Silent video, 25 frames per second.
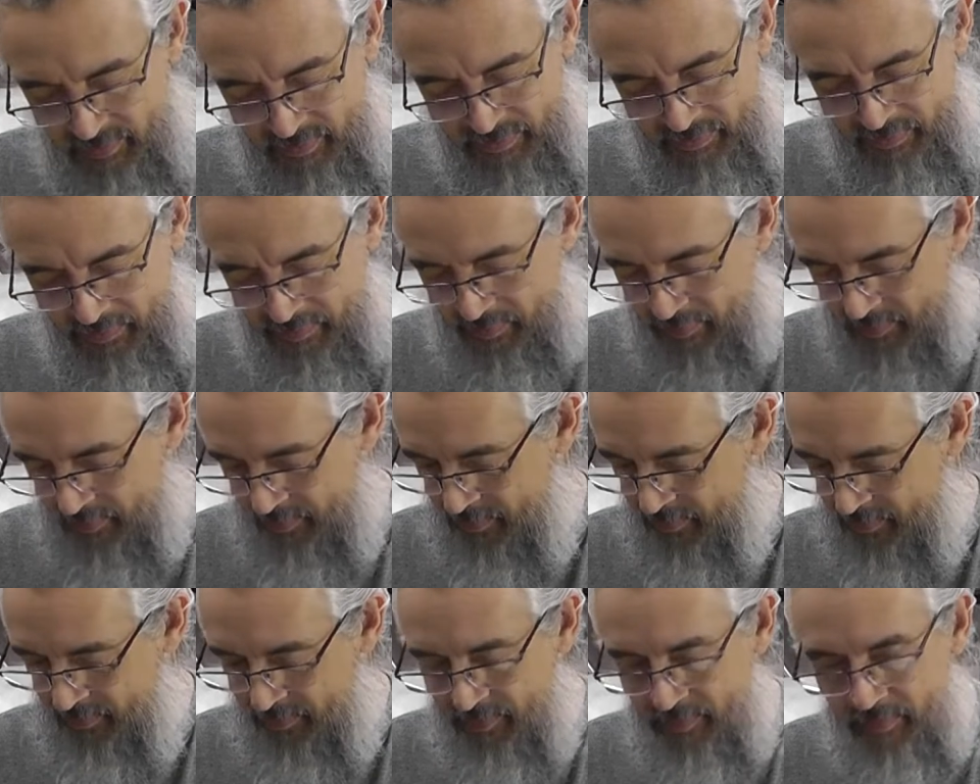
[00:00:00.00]

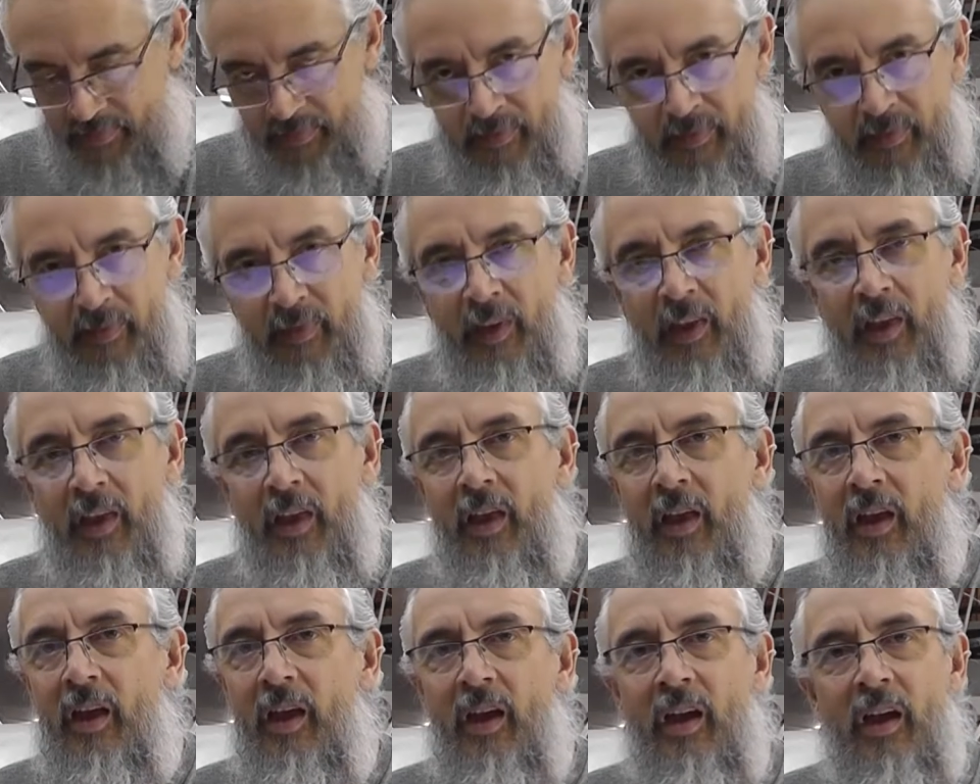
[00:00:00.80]

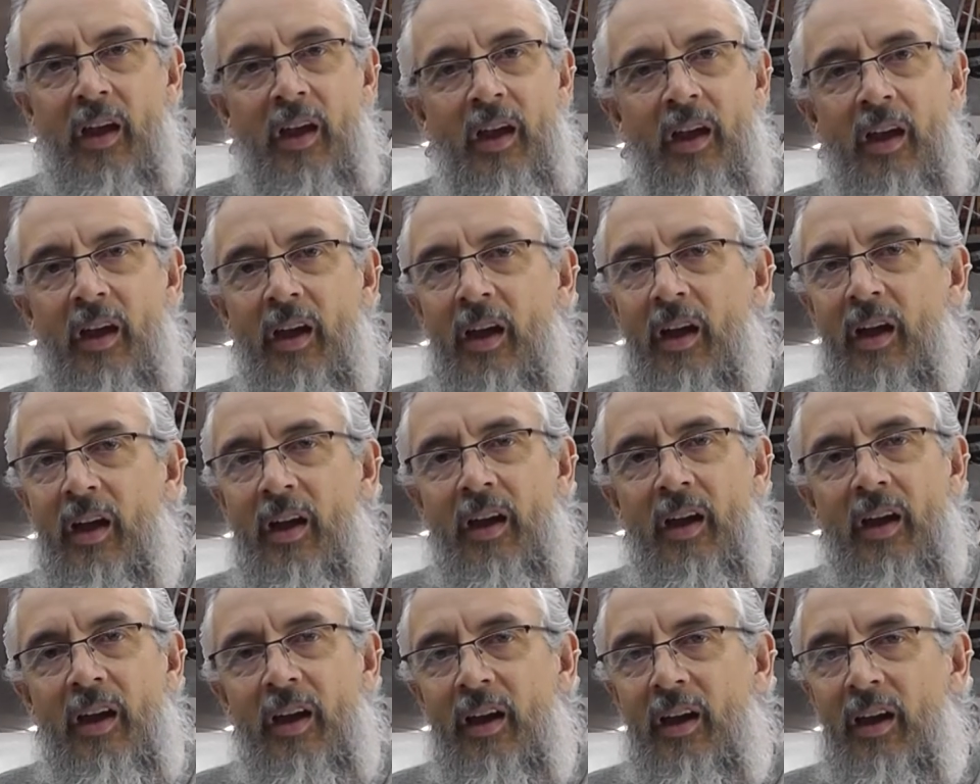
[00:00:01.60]

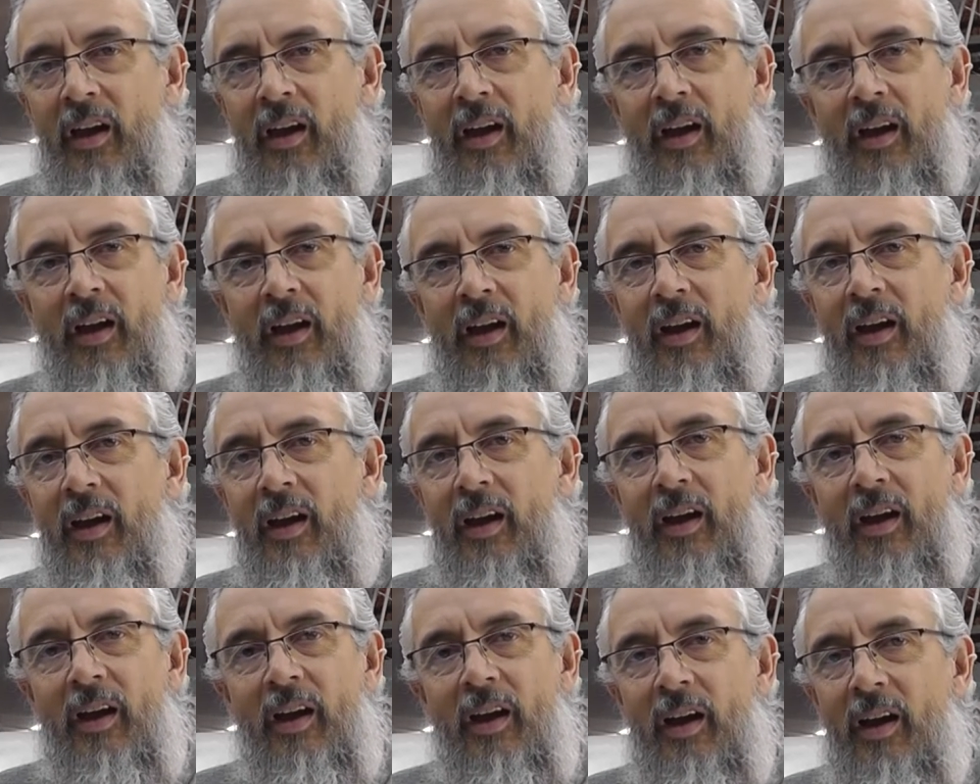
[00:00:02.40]

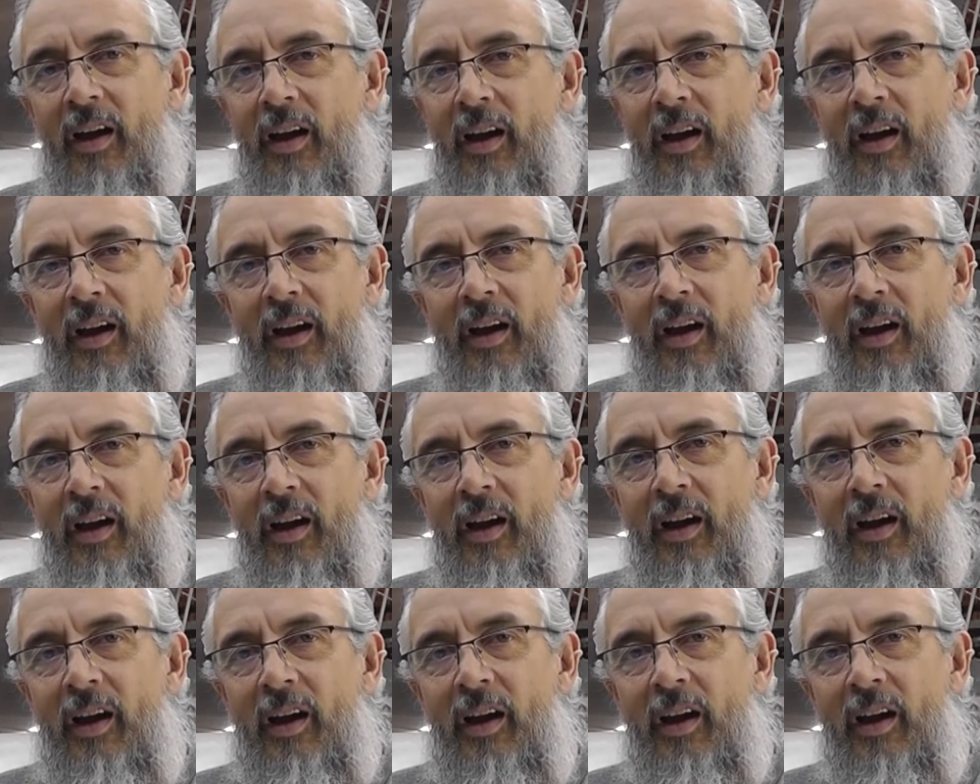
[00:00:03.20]

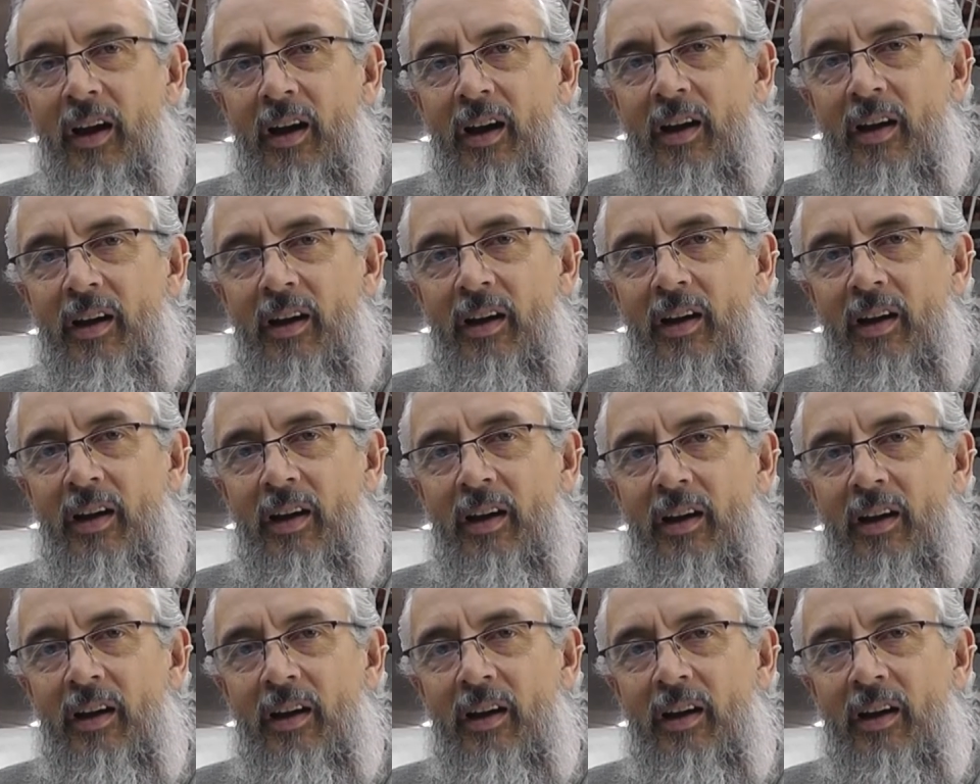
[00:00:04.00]
Nothing is said.